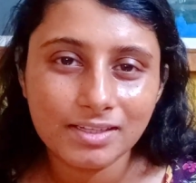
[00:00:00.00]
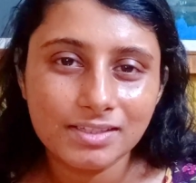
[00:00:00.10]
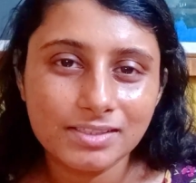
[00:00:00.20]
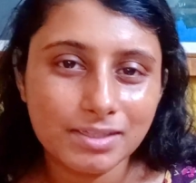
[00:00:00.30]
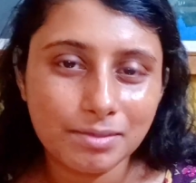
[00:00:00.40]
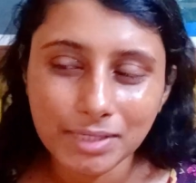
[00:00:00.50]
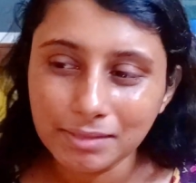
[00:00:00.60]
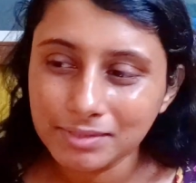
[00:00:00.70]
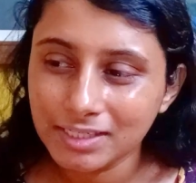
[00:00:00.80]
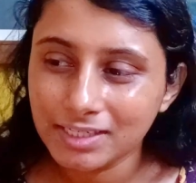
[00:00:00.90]

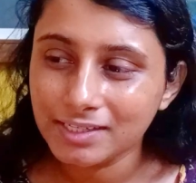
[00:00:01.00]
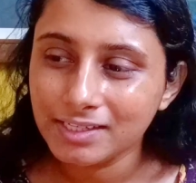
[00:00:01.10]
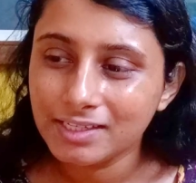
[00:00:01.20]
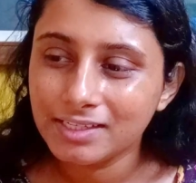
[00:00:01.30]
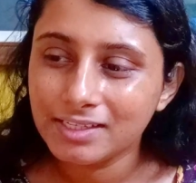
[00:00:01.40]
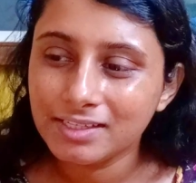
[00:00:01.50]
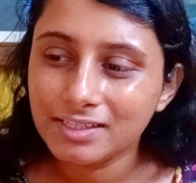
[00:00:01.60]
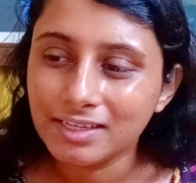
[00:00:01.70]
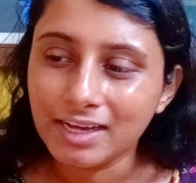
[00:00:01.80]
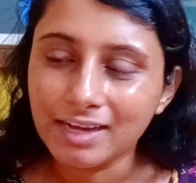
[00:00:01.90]
Sometimes
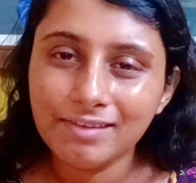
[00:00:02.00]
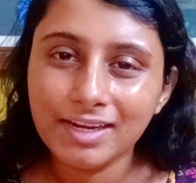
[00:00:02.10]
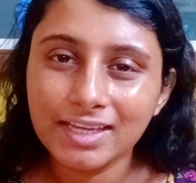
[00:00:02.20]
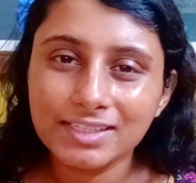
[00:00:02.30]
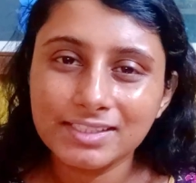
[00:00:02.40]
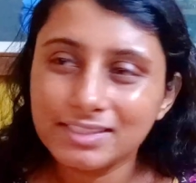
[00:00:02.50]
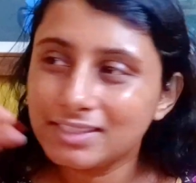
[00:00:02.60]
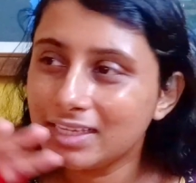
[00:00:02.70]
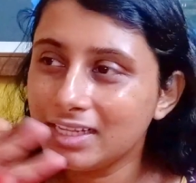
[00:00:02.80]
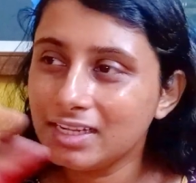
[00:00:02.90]
I will like
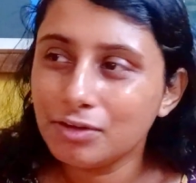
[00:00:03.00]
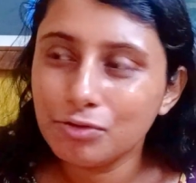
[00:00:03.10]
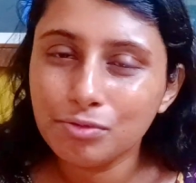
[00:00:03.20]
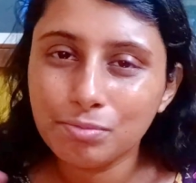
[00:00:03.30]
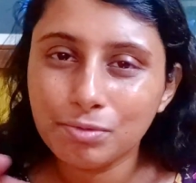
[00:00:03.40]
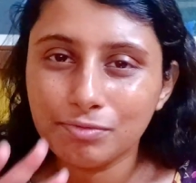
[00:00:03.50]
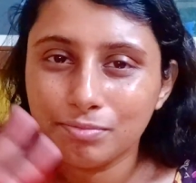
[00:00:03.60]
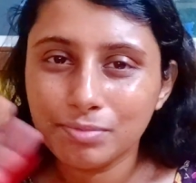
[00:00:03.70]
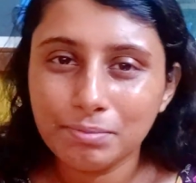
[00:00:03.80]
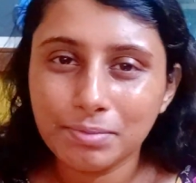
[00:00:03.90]
in a group of
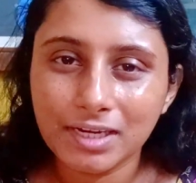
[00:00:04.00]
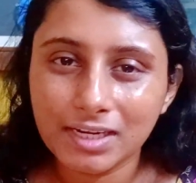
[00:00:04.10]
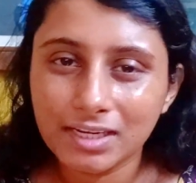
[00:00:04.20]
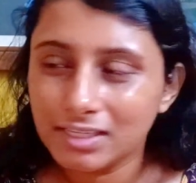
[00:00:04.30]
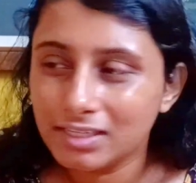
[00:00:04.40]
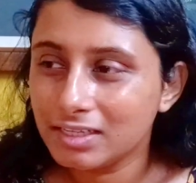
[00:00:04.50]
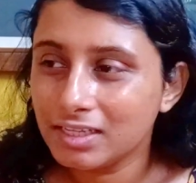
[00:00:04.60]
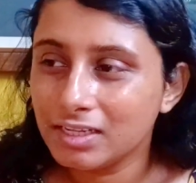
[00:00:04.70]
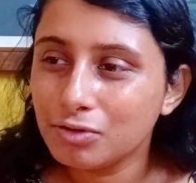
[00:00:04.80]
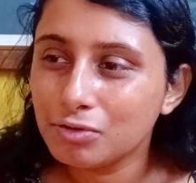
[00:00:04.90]
people,
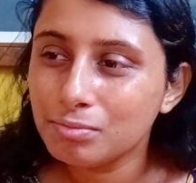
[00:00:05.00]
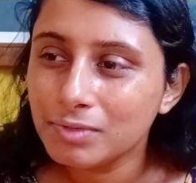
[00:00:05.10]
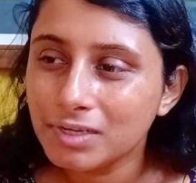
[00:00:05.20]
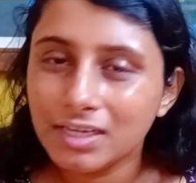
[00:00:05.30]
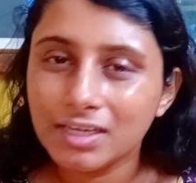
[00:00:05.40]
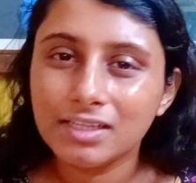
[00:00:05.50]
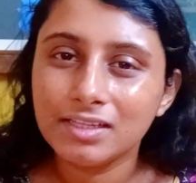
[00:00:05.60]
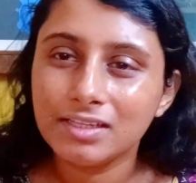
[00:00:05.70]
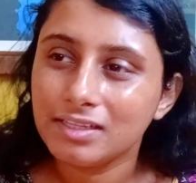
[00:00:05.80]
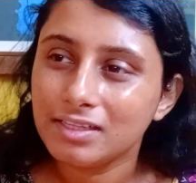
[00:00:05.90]
in a group
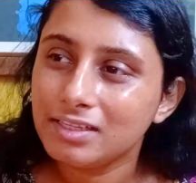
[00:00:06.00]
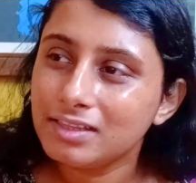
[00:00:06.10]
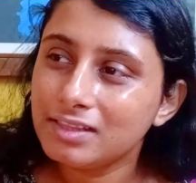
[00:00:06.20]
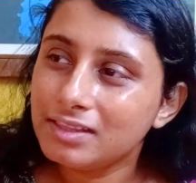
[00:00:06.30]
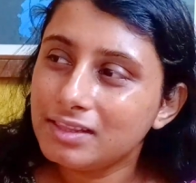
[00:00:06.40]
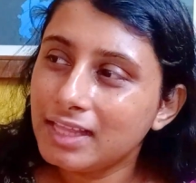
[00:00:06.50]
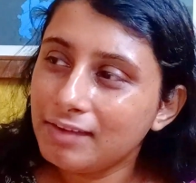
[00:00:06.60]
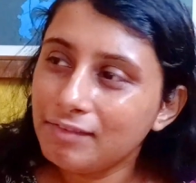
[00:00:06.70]
there